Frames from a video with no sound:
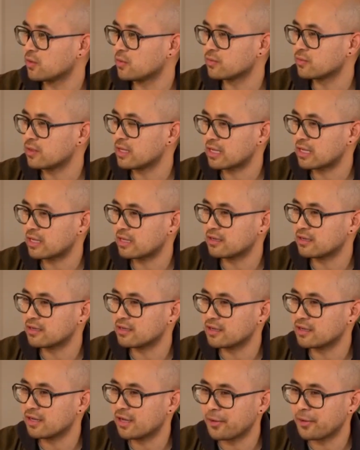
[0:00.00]
they can,
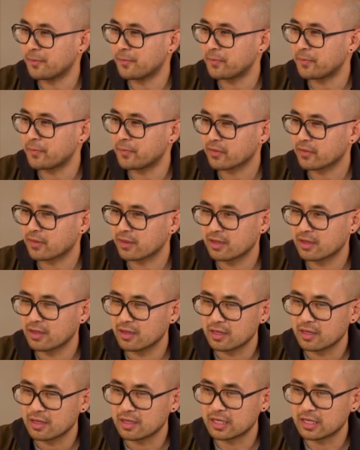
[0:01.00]

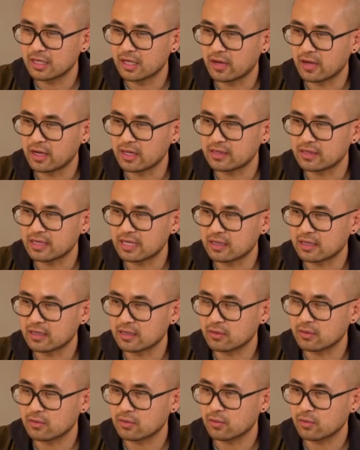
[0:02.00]
you know, I think
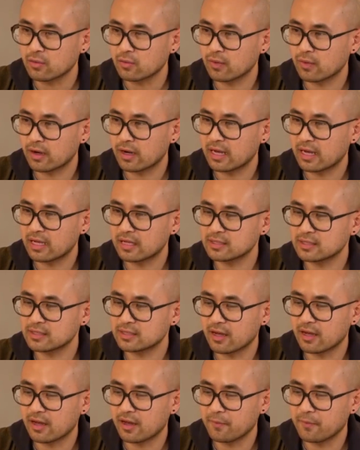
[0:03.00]
whereas
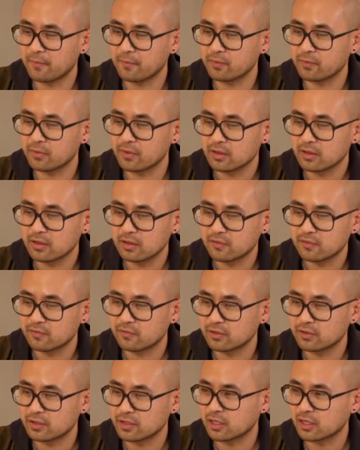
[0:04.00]

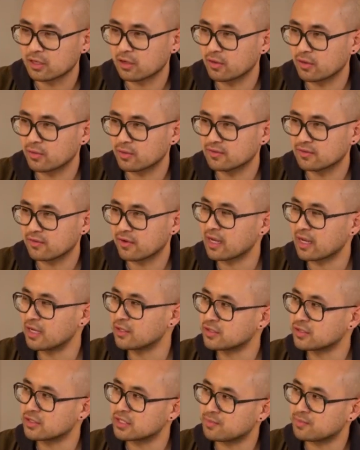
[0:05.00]
Volnicura was very
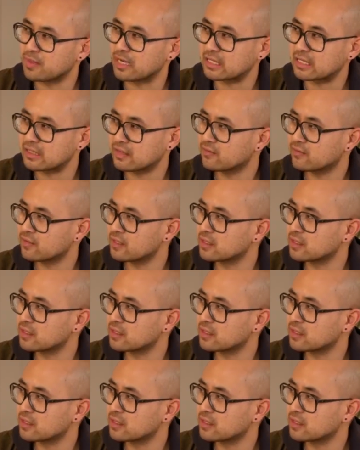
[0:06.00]
introspective, this